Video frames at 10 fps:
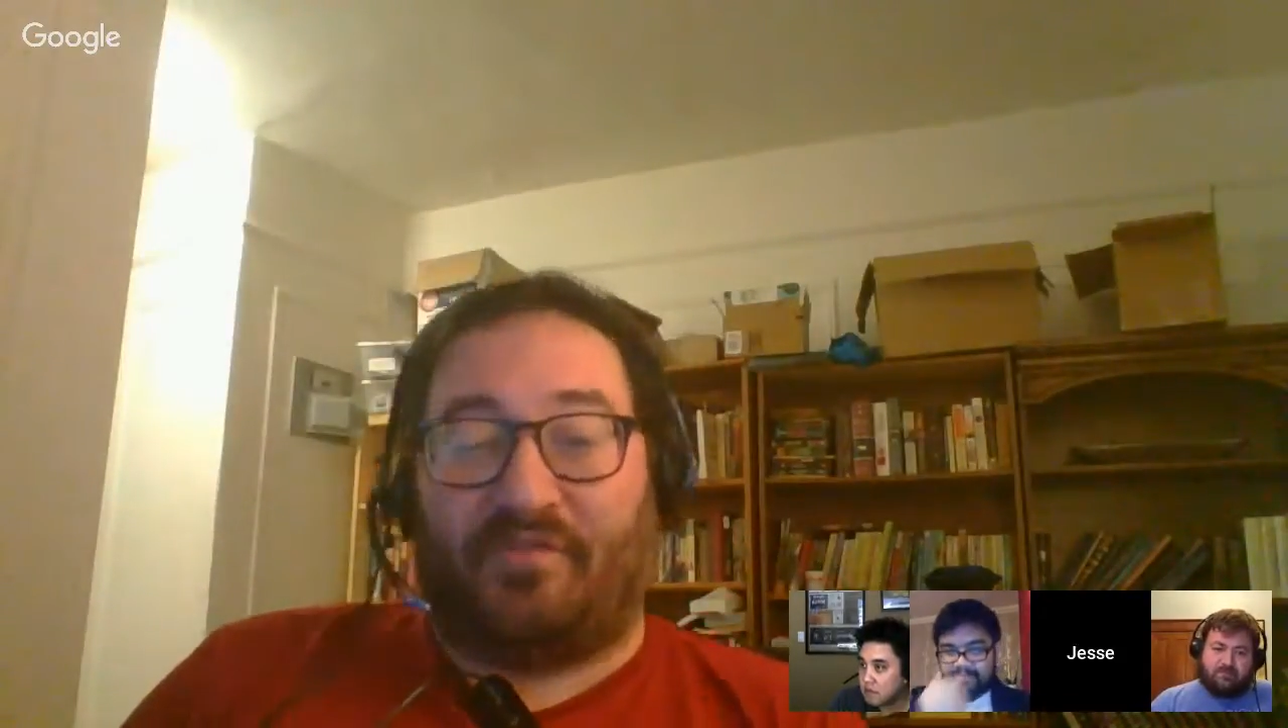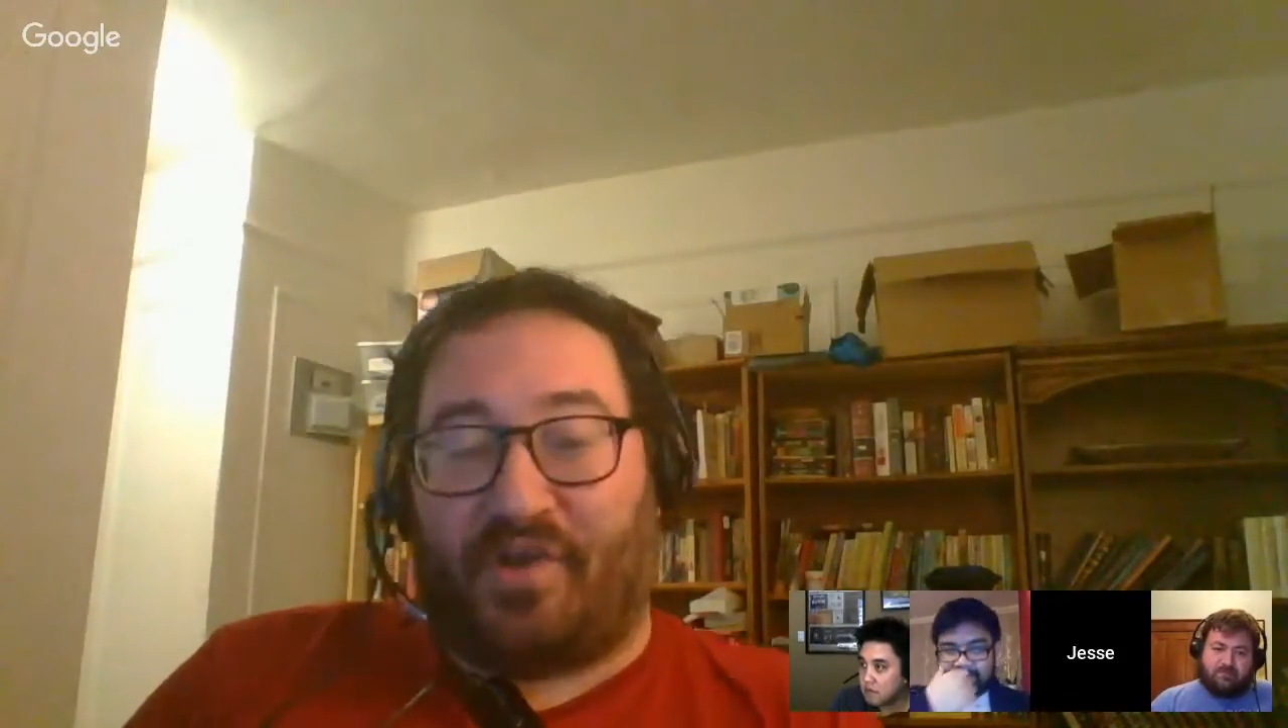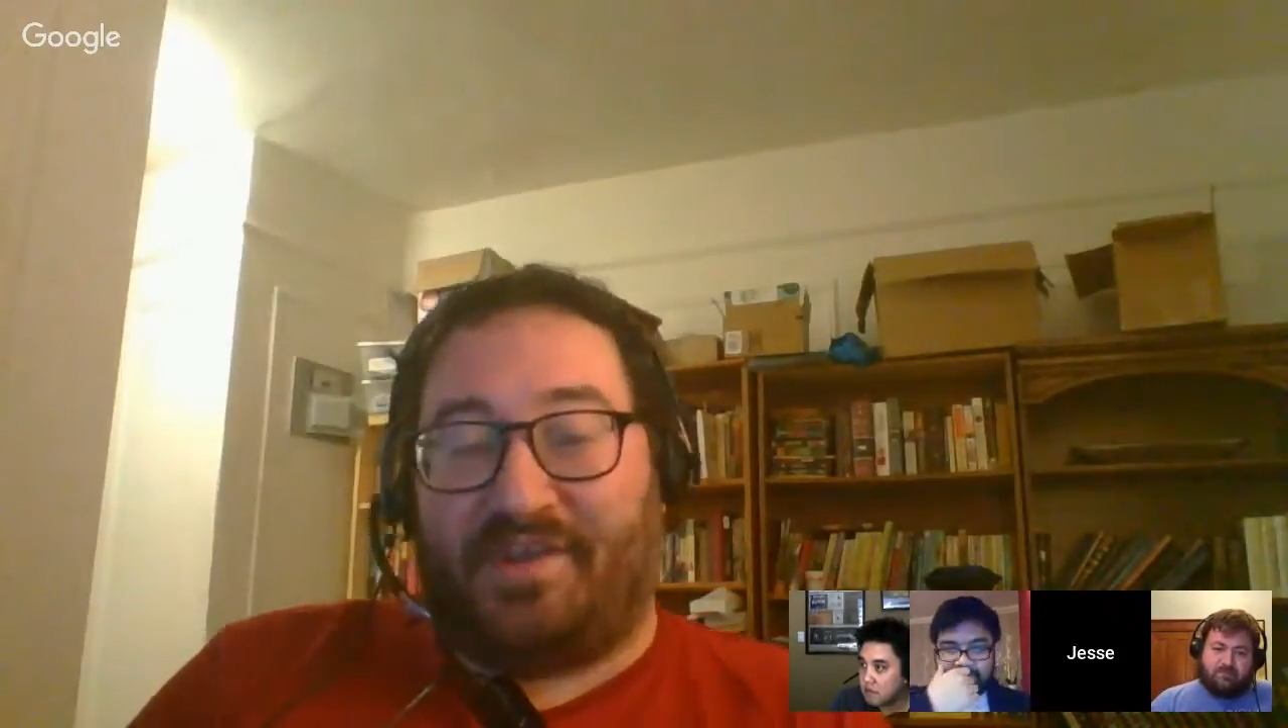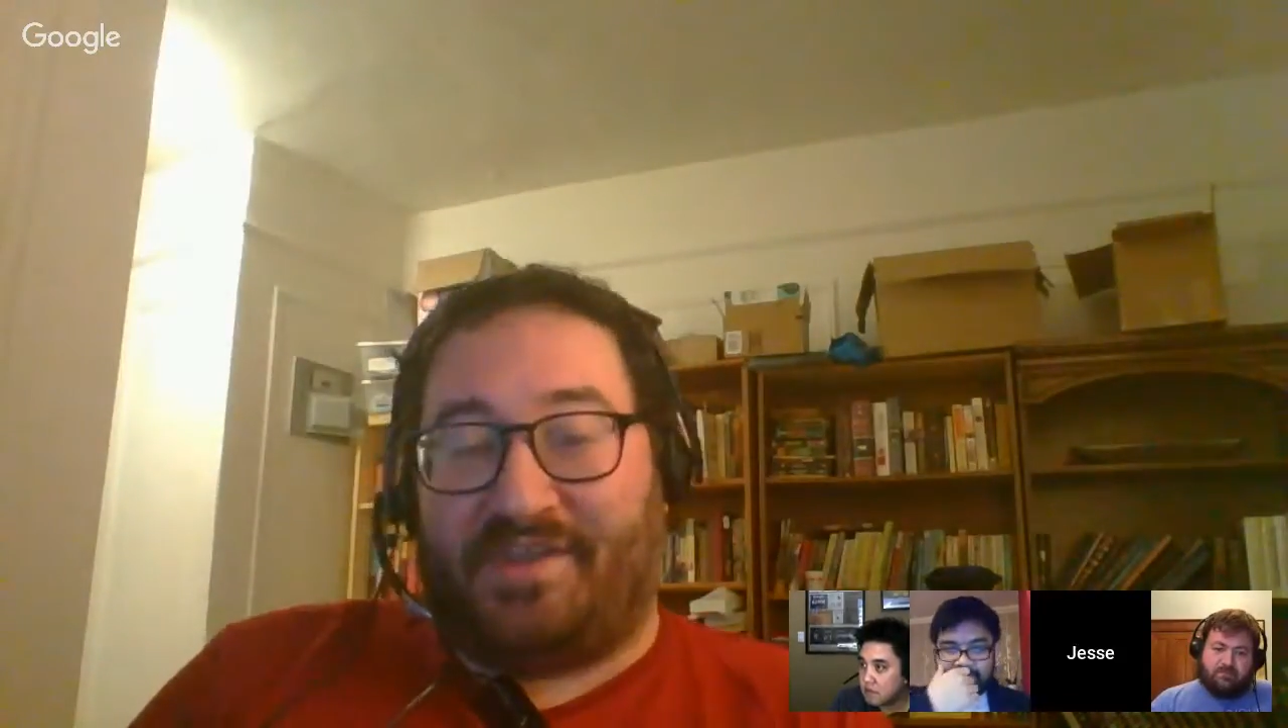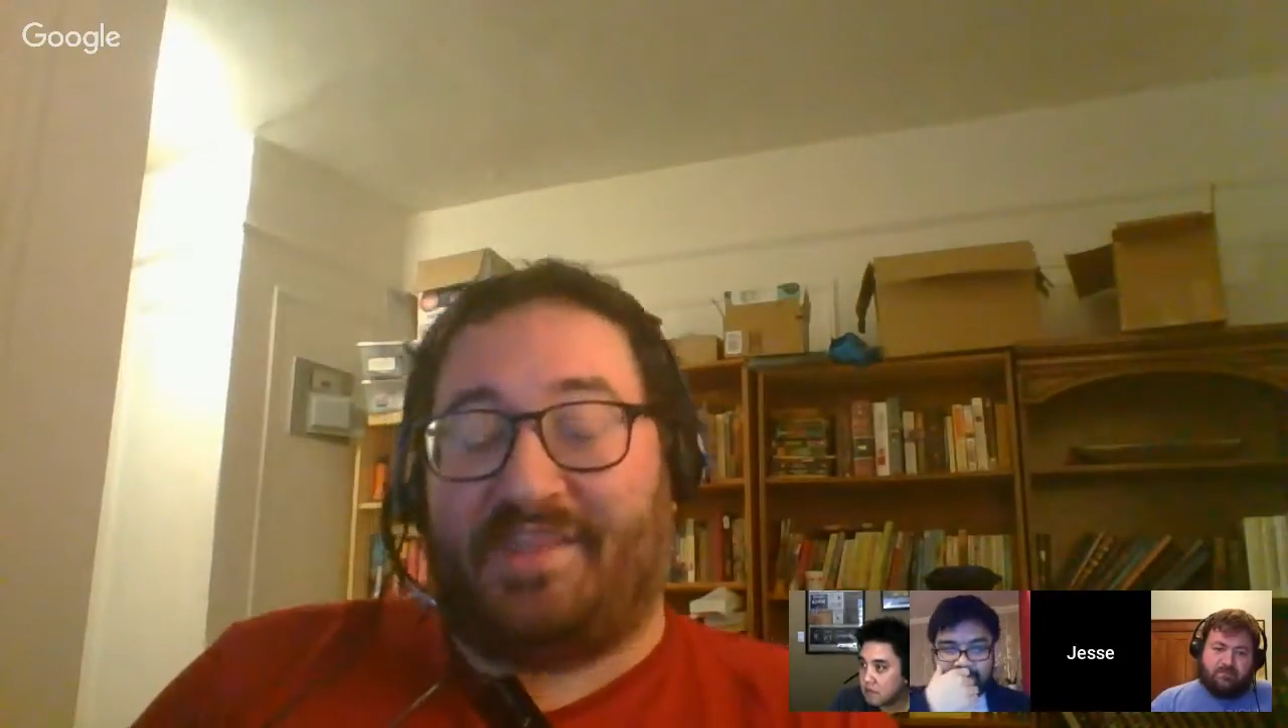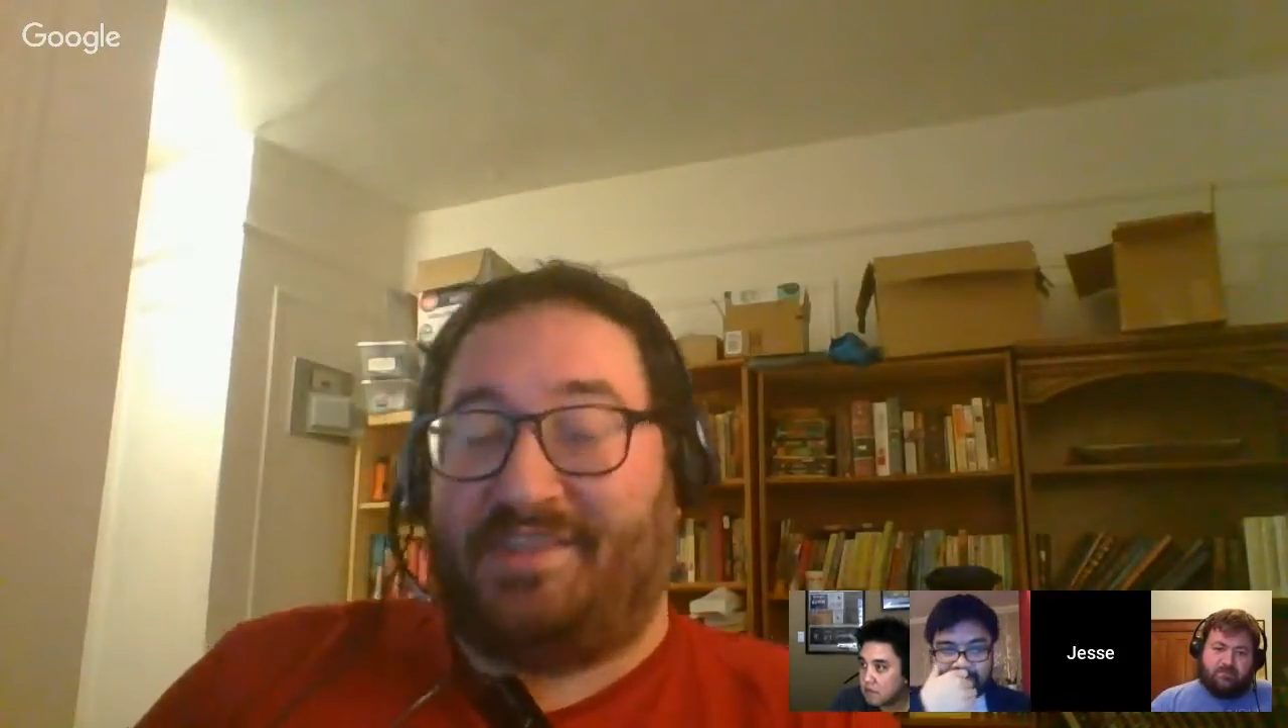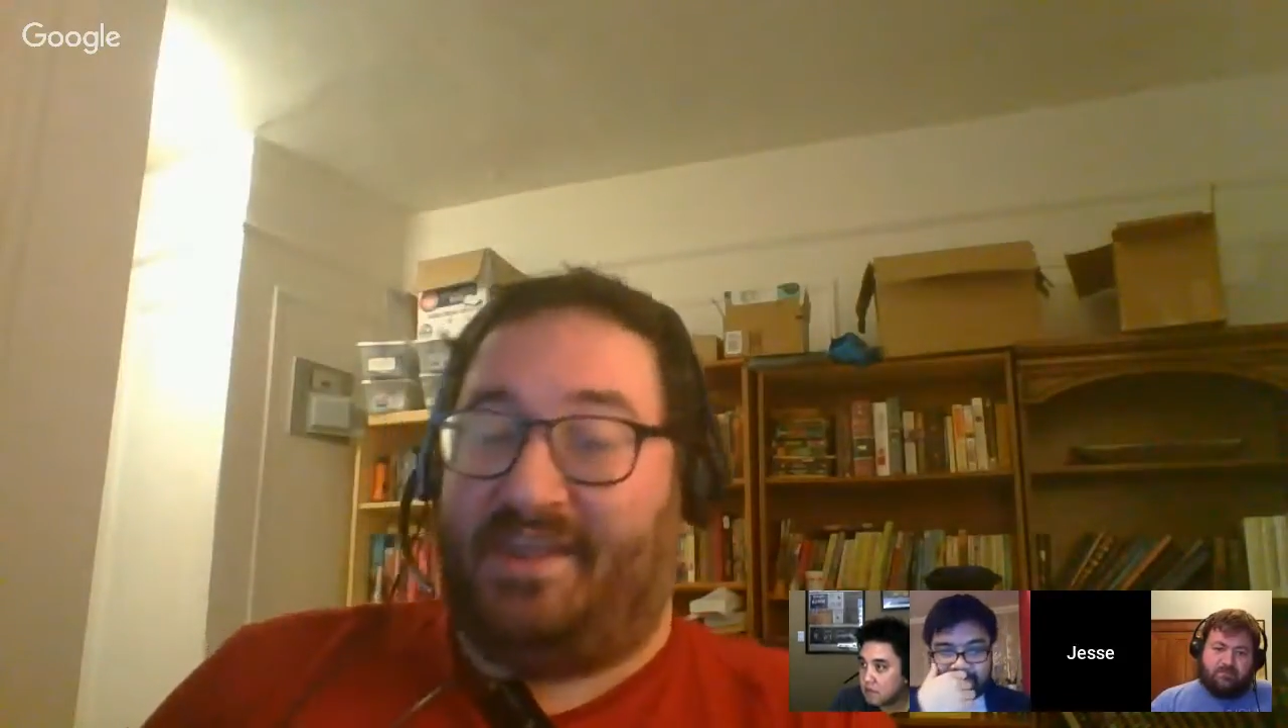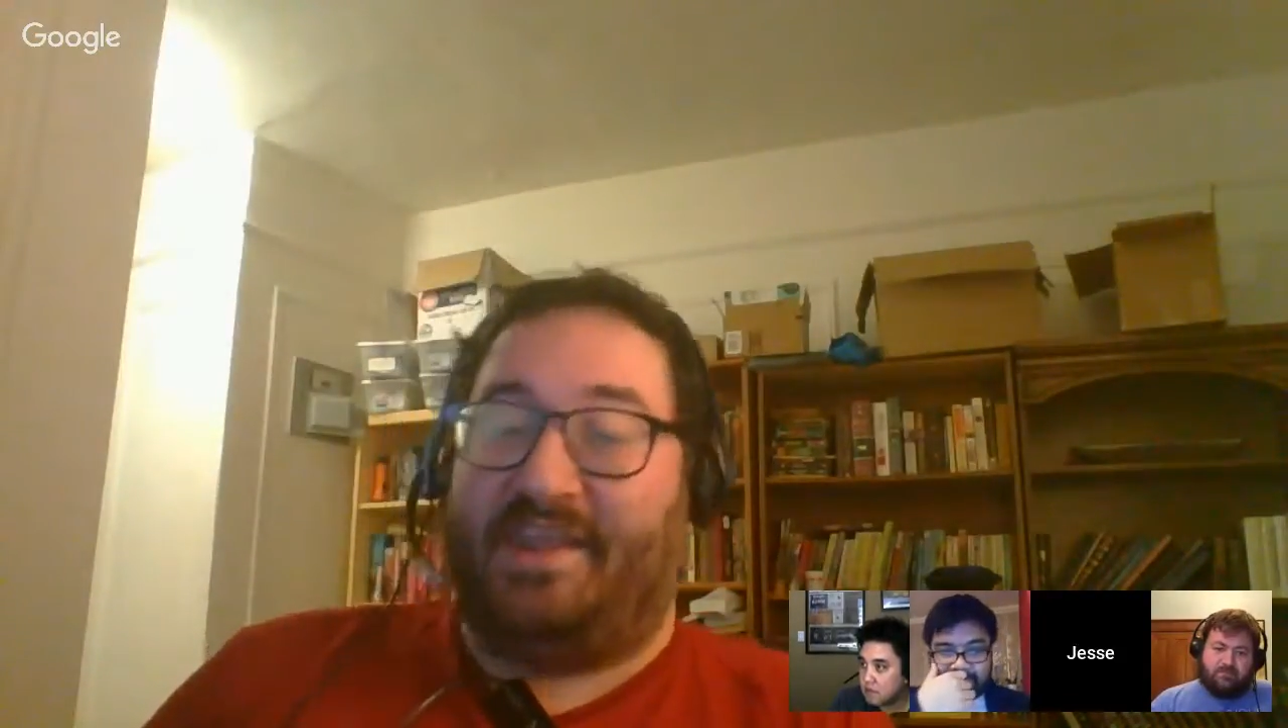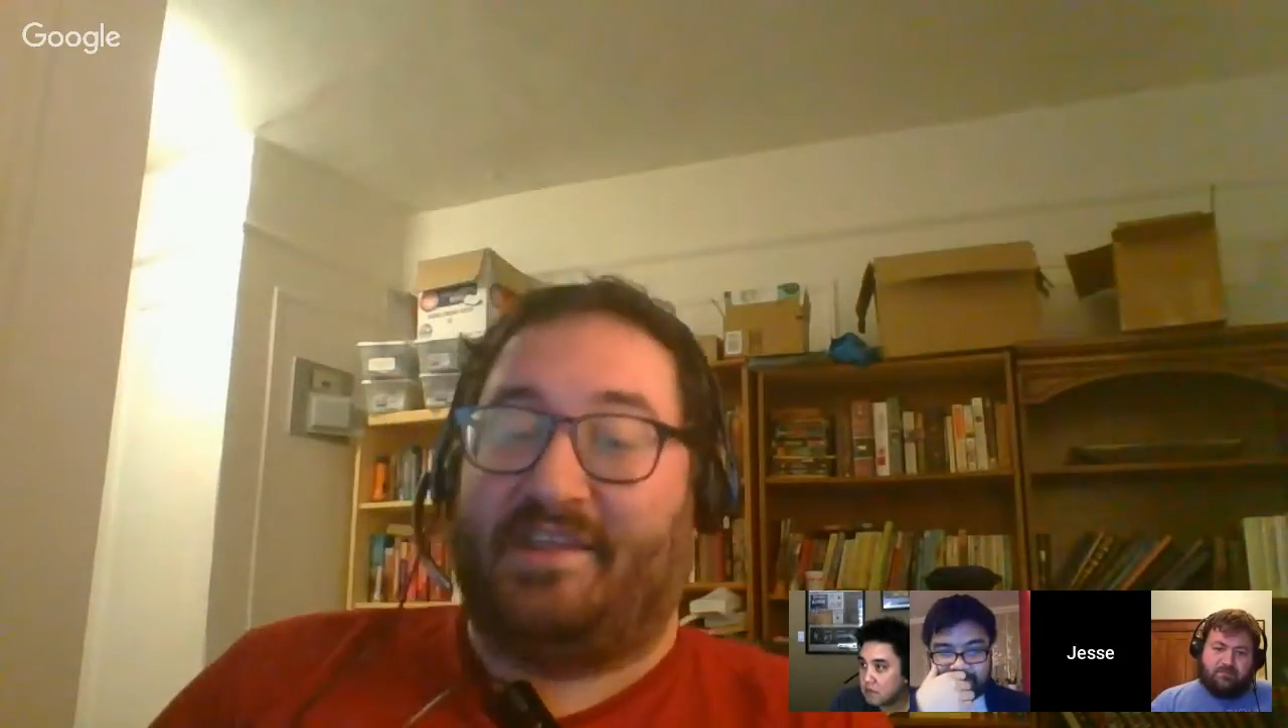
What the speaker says: your identity,